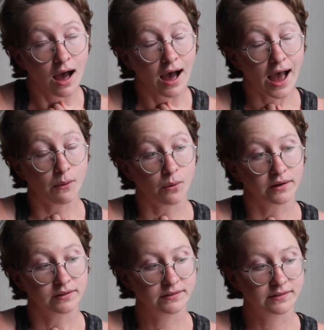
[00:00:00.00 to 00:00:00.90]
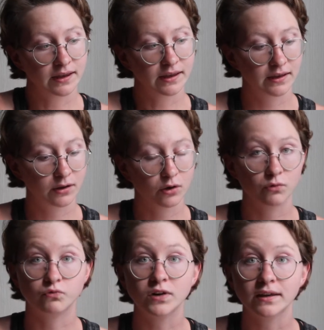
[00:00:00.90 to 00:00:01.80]
I was
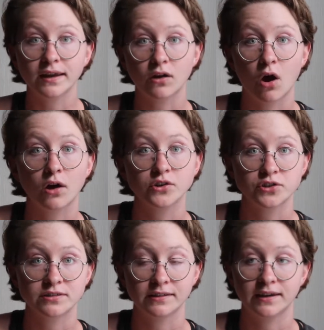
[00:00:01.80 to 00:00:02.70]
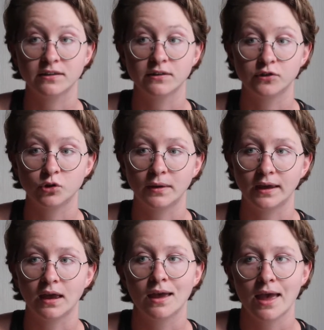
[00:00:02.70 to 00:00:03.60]
really consciously
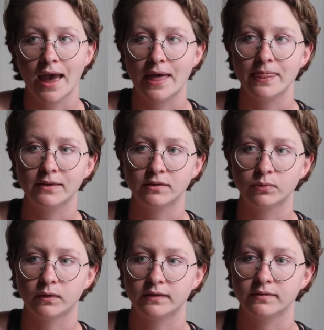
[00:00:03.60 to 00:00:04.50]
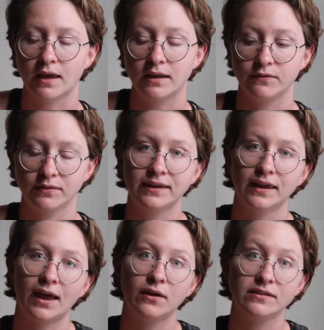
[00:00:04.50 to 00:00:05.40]
consuming, and this was kind of
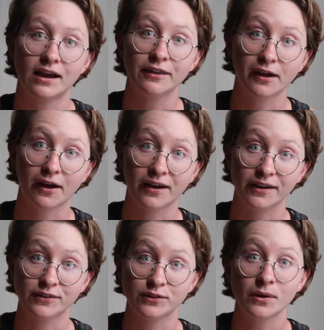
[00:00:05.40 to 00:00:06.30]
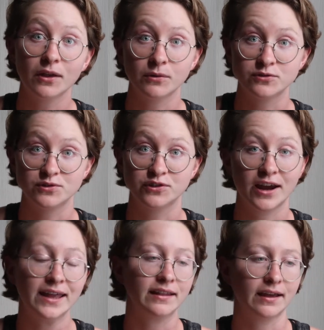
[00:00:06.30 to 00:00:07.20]
leaking out into other areas as well, which was
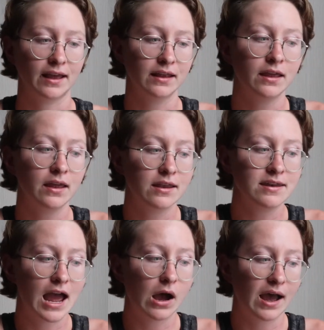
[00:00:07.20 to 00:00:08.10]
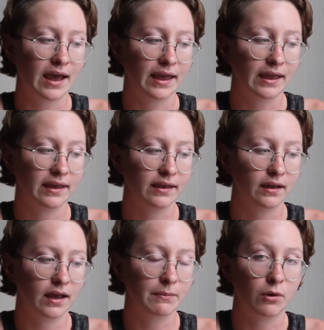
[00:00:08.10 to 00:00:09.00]
great. Like, now
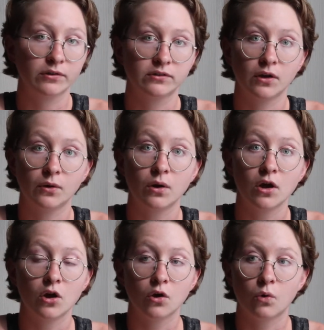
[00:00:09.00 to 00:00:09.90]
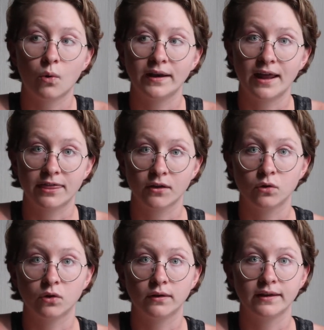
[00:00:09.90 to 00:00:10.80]
I'm also quite
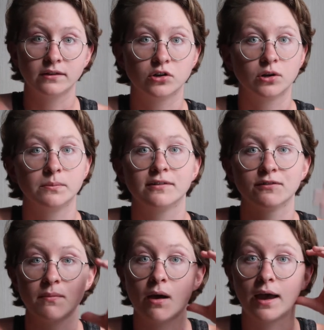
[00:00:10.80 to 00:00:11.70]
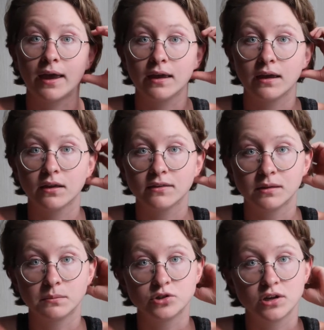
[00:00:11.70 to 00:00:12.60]
ethical terms of my
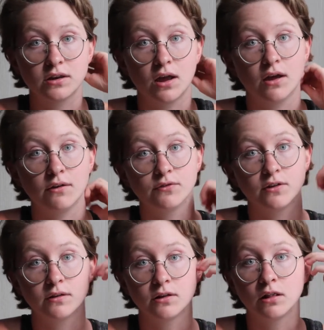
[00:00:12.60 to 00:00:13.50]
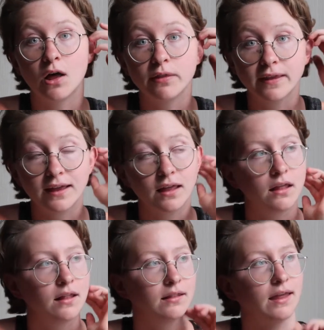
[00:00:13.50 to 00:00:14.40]
consumption of clothing.
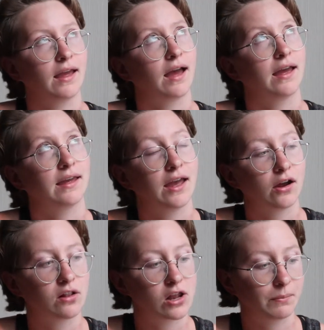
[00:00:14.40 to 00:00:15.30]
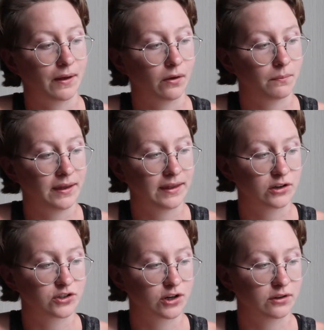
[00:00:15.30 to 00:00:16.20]
Like, I care a lot about
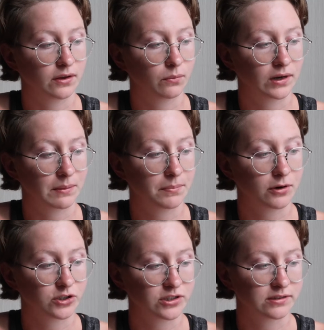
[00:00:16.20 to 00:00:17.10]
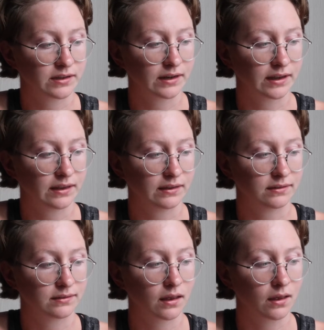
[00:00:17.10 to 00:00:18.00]
making sure that what I'm purchasing
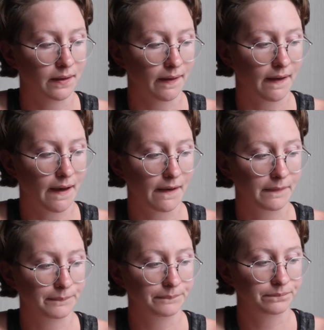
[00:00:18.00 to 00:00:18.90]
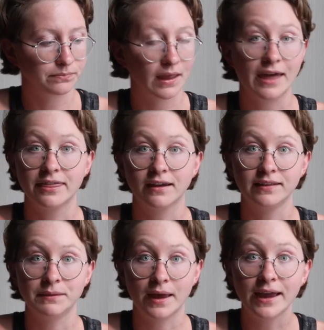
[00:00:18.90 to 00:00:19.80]
is
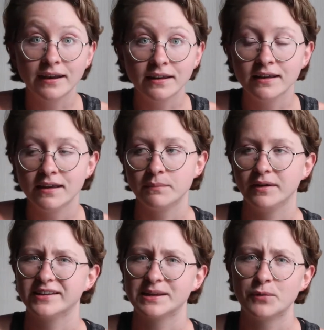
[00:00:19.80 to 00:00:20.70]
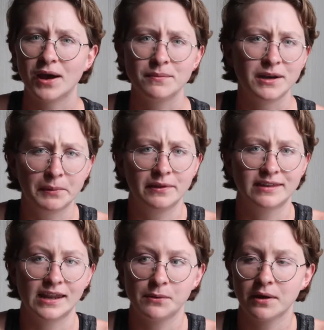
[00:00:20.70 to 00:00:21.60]
ethically made, because I'm quite
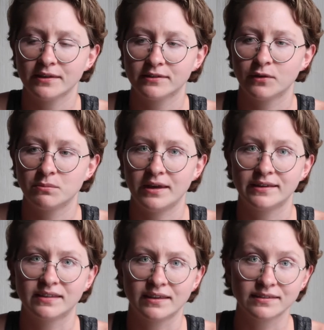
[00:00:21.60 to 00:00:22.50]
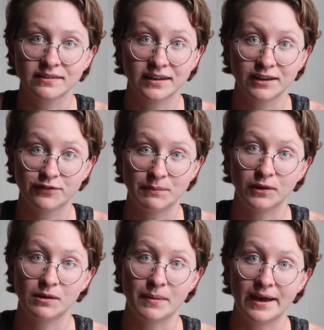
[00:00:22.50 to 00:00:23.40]
minimalist anyway, so it makes sense that if I'm
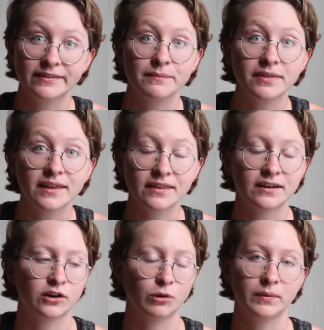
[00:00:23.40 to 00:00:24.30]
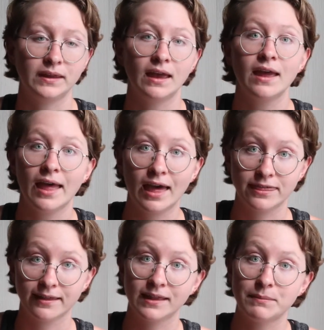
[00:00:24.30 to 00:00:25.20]
gonna buy something, then it'll be
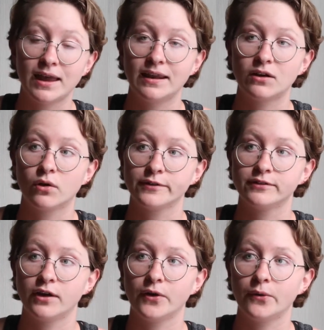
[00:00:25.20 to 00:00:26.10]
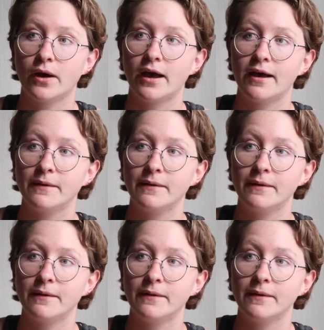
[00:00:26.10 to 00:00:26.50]
ethically made, and also